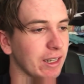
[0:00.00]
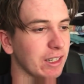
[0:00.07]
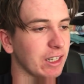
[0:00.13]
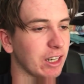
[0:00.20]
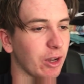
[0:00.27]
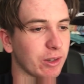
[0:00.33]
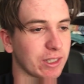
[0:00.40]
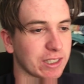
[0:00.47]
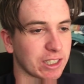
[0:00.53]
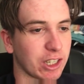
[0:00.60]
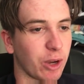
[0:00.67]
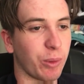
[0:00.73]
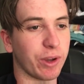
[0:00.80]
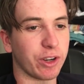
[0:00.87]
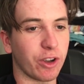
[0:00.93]
you know, it doesn't
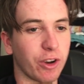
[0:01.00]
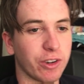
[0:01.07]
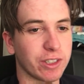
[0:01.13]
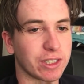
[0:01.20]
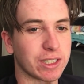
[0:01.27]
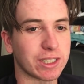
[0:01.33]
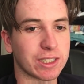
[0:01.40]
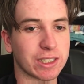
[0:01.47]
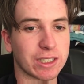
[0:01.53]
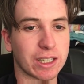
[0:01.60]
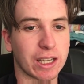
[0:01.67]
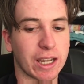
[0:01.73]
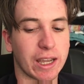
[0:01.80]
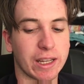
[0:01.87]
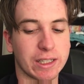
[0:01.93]
go unnoticed.
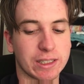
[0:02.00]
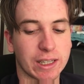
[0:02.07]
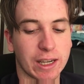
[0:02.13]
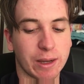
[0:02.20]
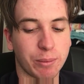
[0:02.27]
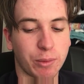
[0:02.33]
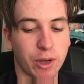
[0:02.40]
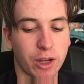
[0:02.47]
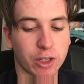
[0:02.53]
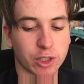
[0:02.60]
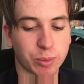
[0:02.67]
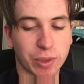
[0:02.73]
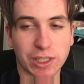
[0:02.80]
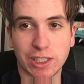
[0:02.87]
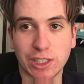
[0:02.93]
And I'll
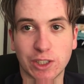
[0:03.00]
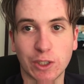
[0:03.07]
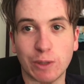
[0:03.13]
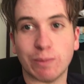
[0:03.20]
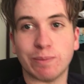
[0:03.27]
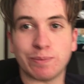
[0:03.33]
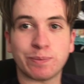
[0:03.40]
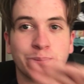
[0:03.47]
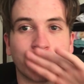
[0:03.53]
speak to you soon.